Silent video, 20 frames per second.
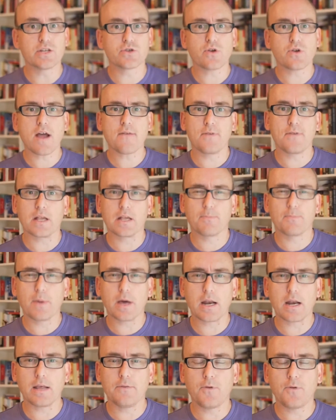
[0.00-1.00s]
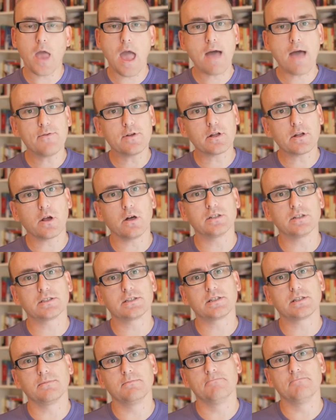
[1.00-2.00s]
traffic, but if you haven't got
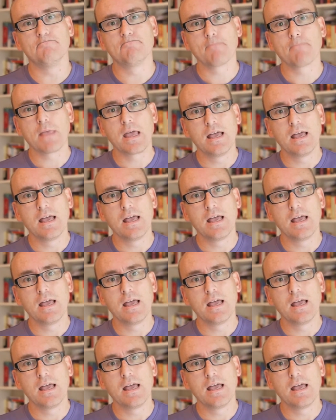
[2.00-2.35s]
some